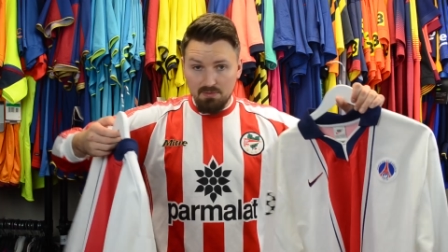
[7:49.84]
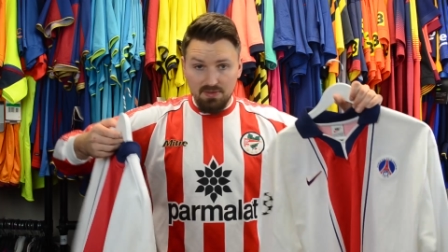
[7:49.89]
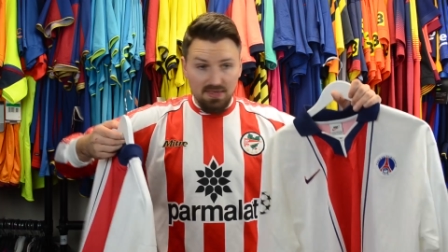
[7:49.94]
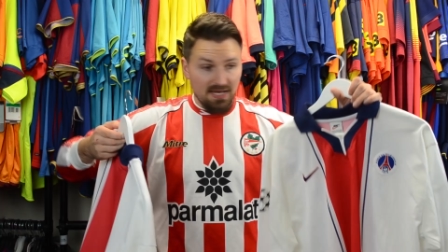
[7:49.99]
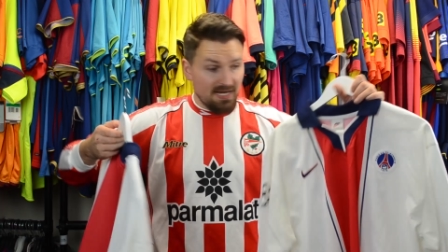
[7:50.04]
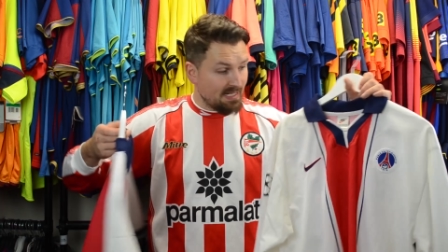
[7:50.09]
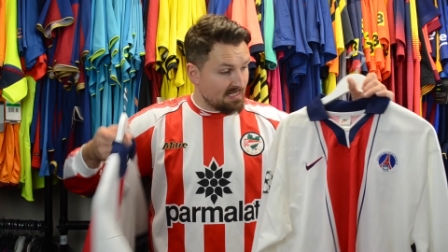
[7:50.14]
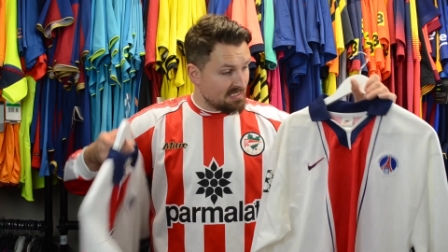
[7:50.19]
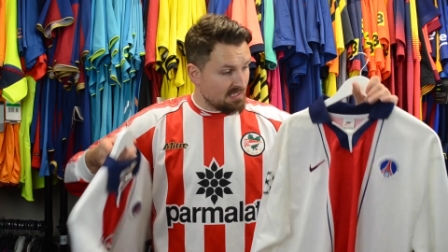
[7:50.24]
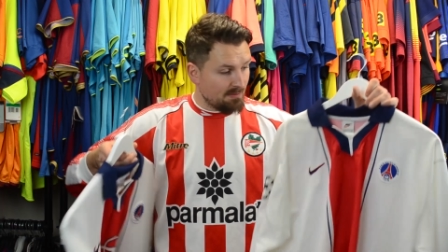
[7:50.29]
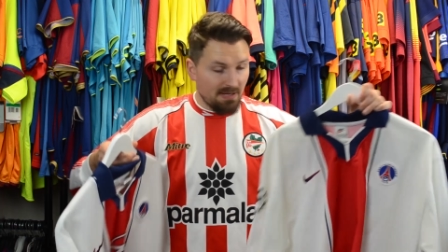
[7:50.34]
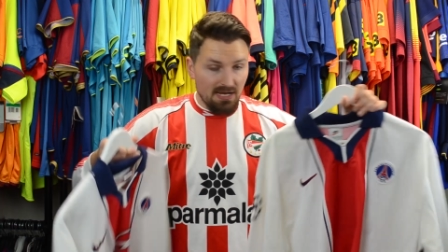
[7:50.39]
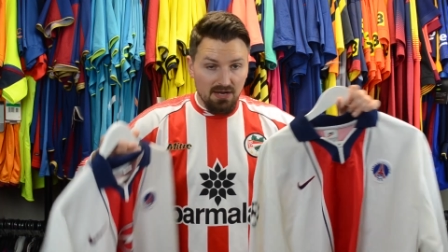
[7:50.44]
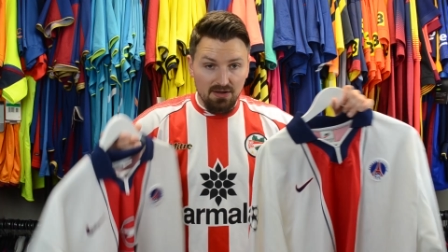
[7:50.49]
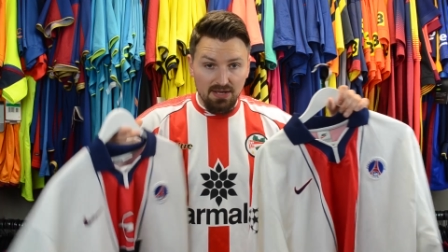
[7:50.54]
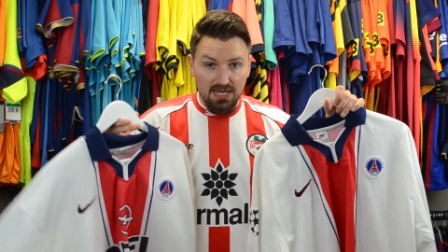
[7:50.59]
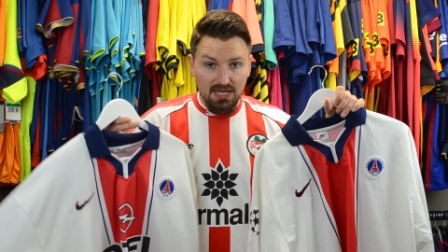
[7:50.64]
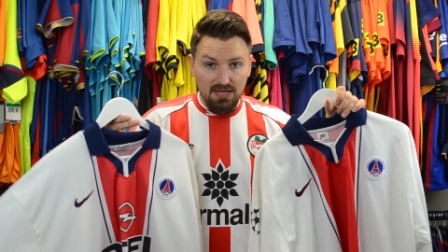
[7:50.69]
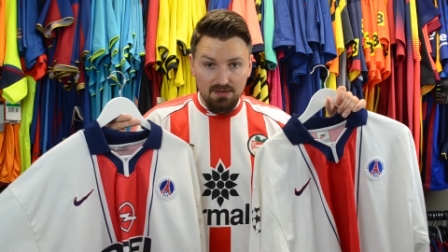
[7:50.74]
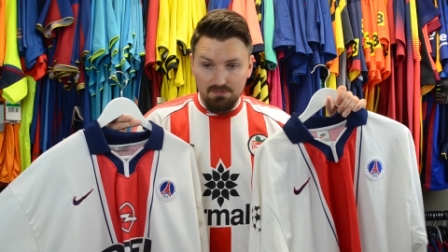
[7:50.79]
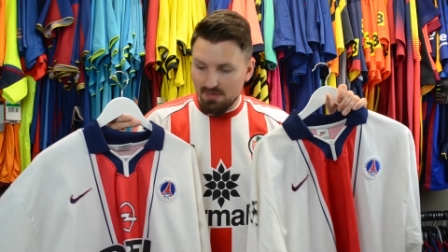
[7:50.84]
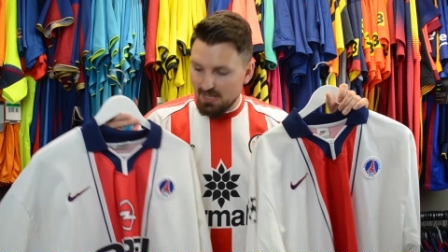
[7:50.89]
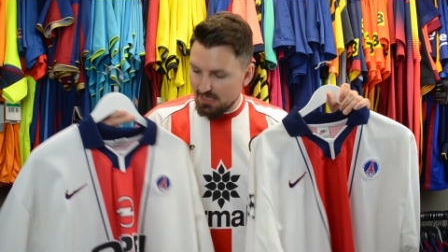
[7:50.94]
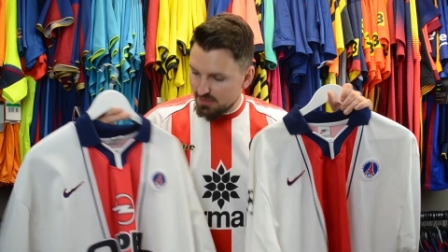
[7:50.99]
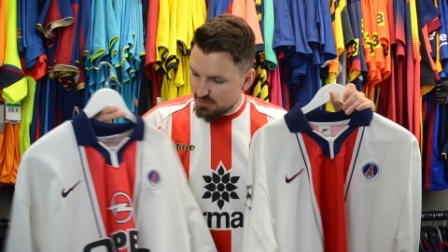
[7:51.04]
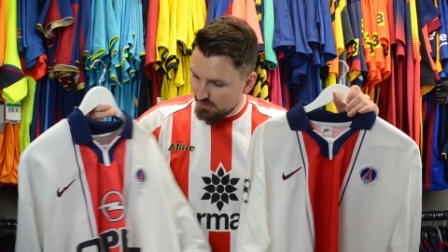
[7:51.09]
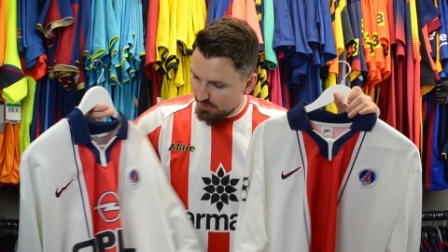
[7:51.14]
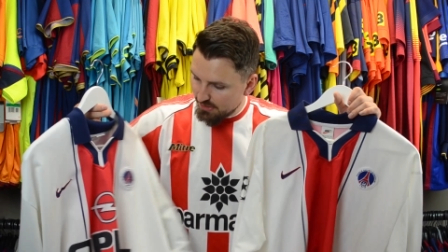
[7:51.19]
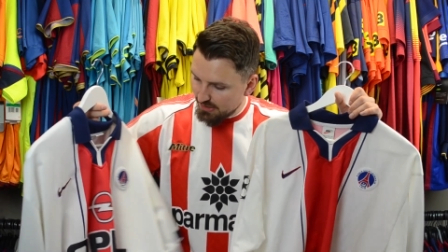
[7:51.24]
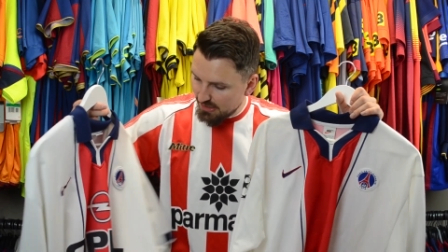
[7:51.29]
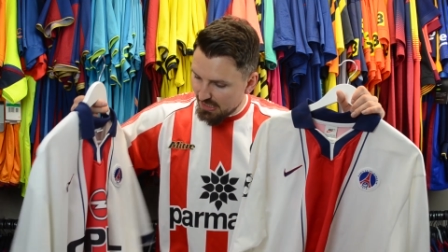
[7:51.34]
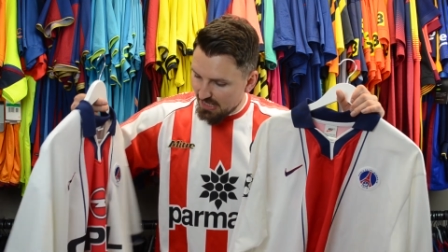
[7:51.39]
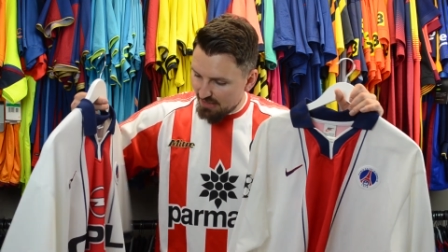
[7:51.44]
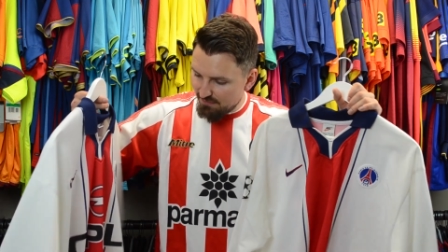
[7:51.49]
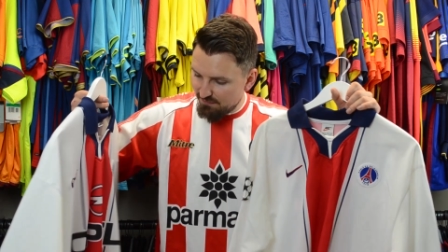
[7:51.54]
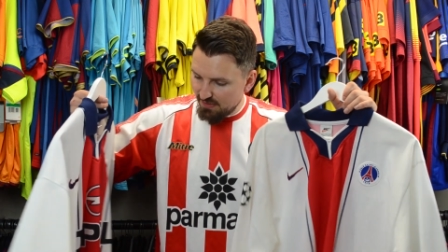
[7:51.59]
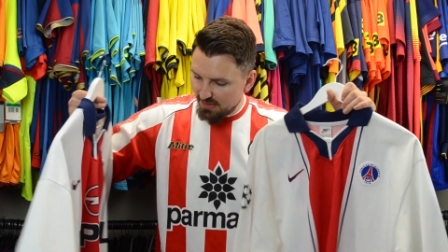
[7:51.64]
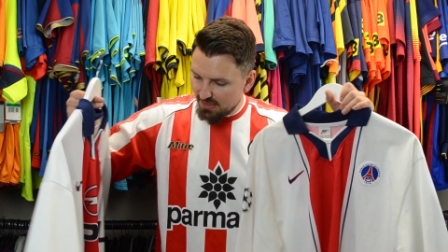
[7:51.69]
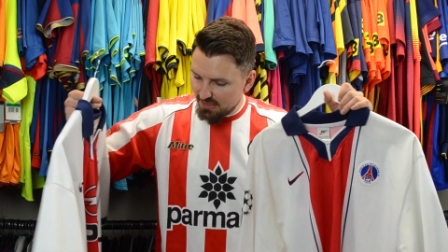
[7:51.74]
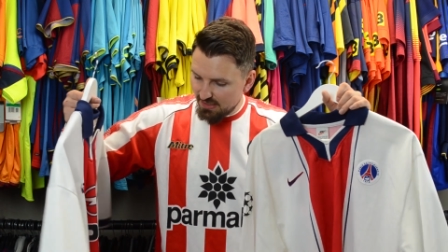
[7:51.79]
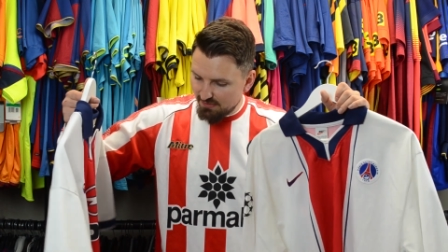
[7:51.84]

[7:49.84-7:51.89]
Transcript: But that is about it. That's all you get for your